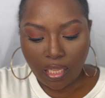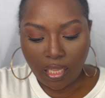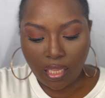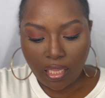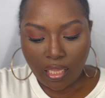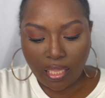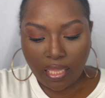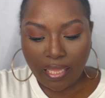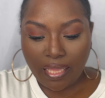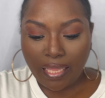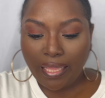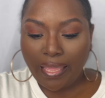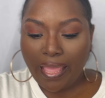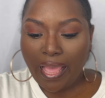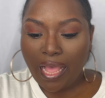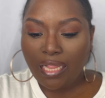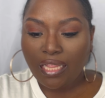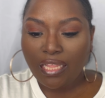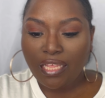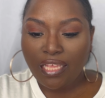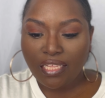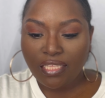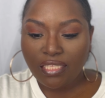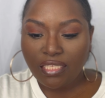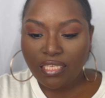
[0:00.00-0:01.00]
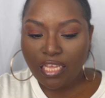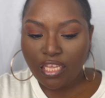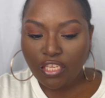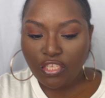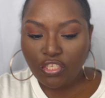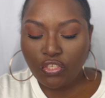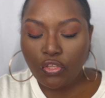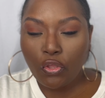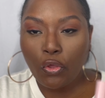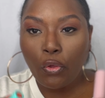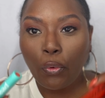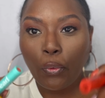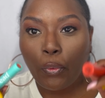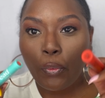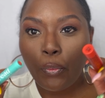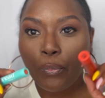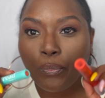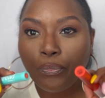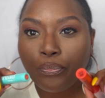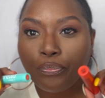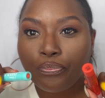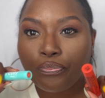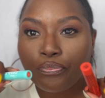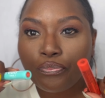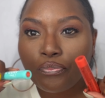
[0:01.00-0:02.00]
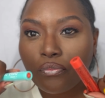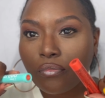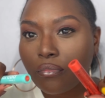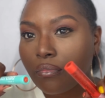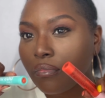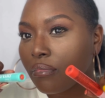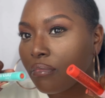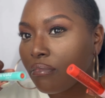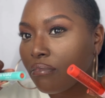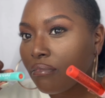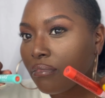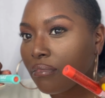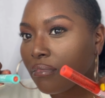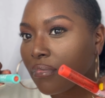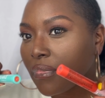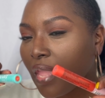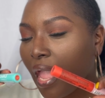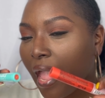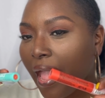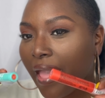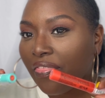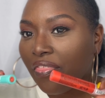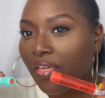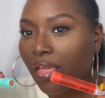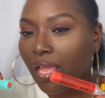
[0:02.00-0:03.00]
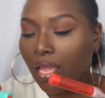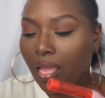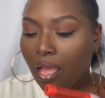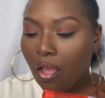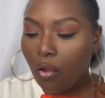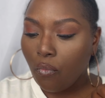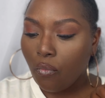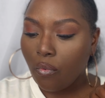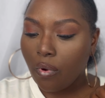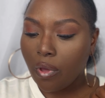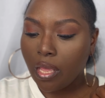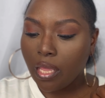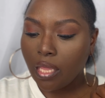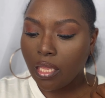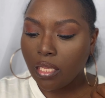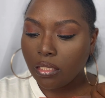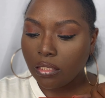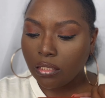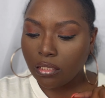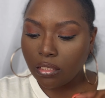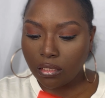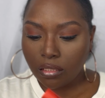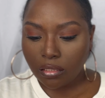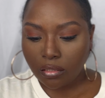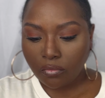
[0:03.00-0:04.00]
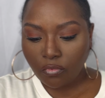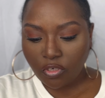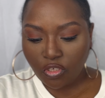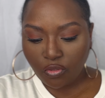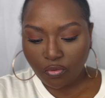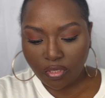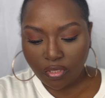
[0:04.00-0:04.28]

Getting Caliente. So I think I want, which one